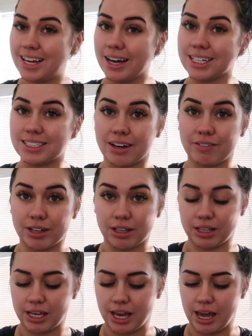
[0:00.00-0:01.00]
I
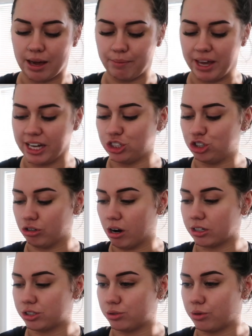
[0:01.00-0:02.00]
definitely am a
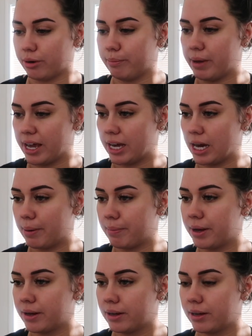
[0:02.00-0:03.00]
drugstore makeup
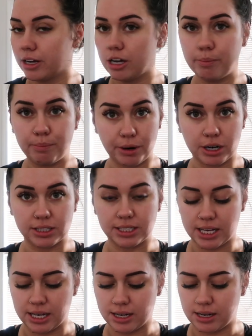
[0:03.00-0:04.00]

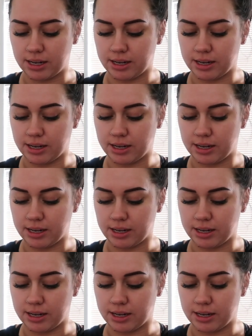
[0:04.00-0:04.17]
person.